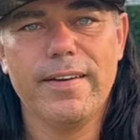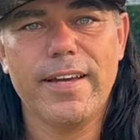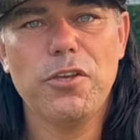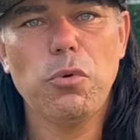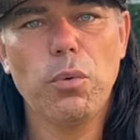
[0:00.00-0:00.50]

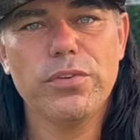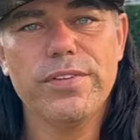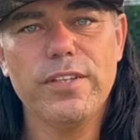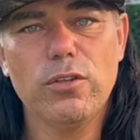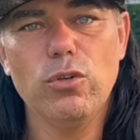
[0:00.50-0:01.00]
And you always
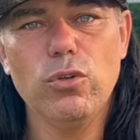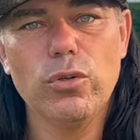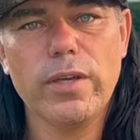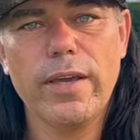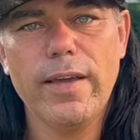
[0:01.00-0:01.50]
need to
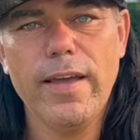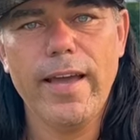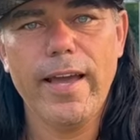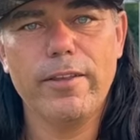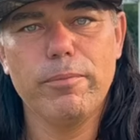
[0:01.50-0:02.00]
look
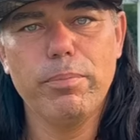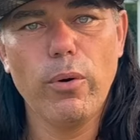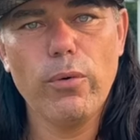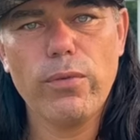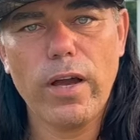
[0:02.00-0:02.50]
at the
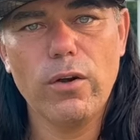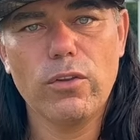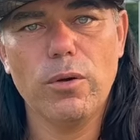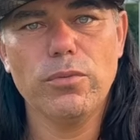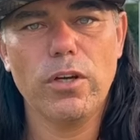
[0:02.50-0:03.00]
both
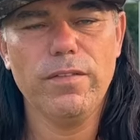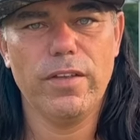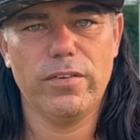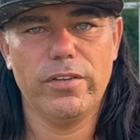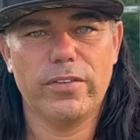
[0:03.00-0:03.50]
outcomes of
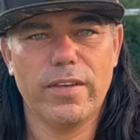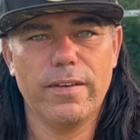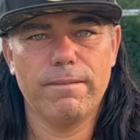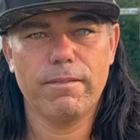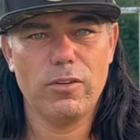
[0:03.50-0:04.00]
that risk.
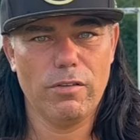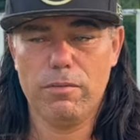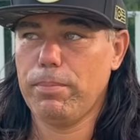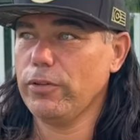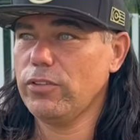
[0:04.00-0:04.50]
You have a
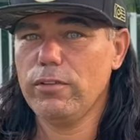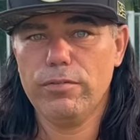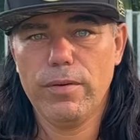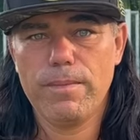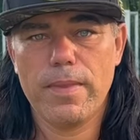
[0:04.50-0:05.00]
positive
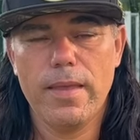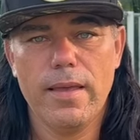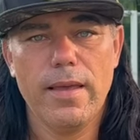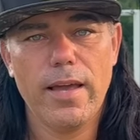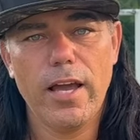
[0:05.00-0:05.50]

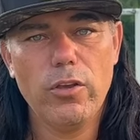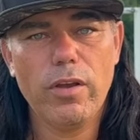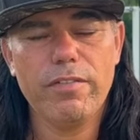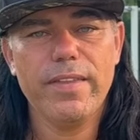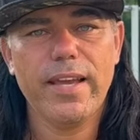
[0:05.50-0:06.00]
and you
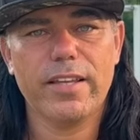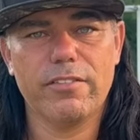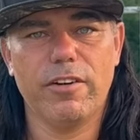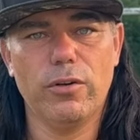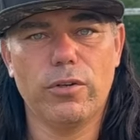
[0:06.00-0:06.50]
have a
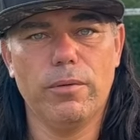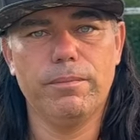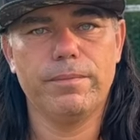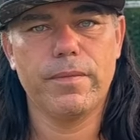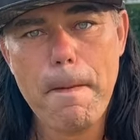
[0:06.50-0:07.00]
negative outcome.
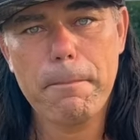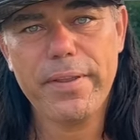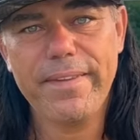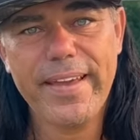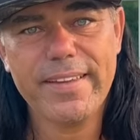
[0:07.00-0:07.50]
But
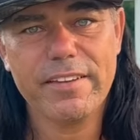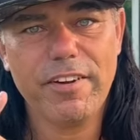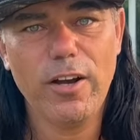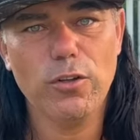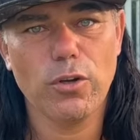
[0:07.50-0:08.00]
that negative
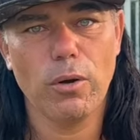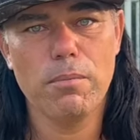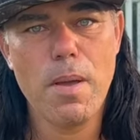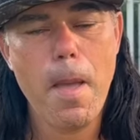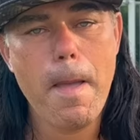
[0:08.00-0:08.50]

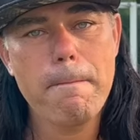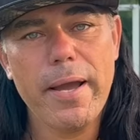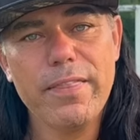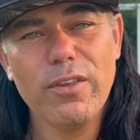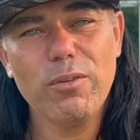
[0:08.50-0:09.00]
outcome
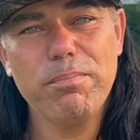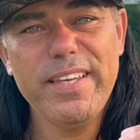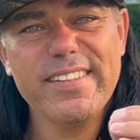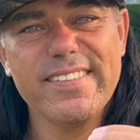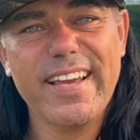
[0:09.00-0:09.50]
might not
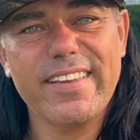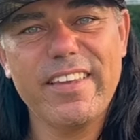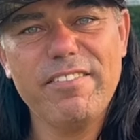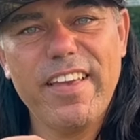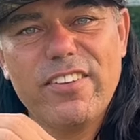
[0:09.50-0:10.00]
be as
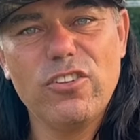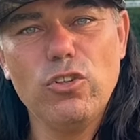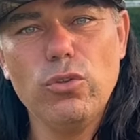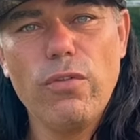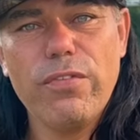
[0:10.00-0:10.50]
negative as
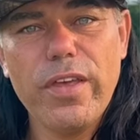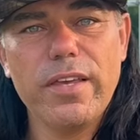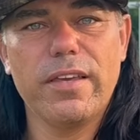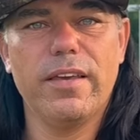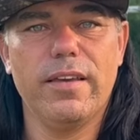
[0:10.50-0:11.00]
you
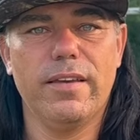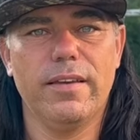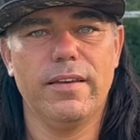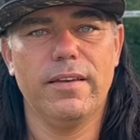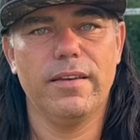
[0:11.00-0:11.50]
think.
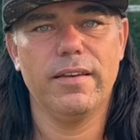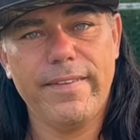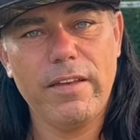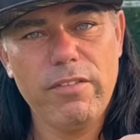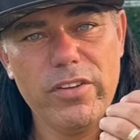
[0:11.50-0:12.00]

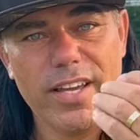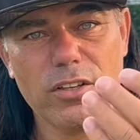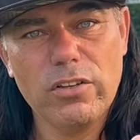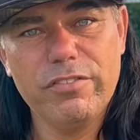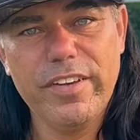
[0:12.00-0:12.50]
And then when you
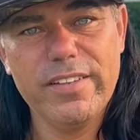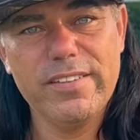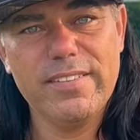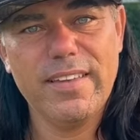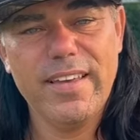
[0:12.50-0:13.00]
get
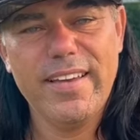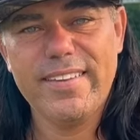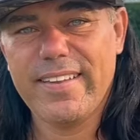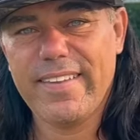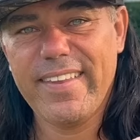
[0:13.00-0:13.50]
convinced
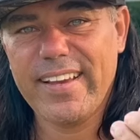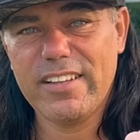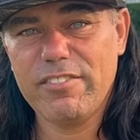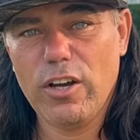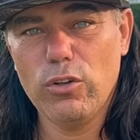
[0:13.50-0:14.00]
that that
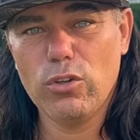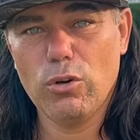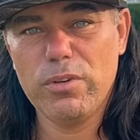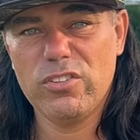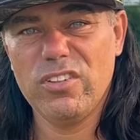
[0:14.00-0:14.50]
negative
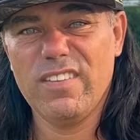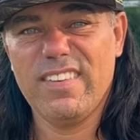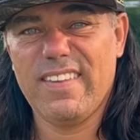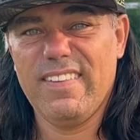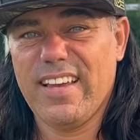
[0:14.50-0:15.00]
outcome is not
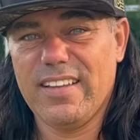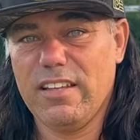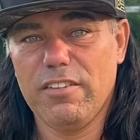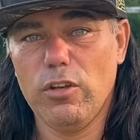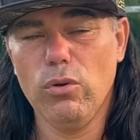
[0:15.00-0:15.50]
that
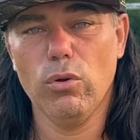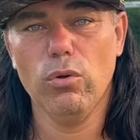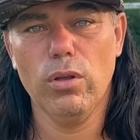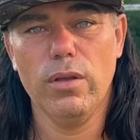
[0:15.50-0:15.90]
negative at all,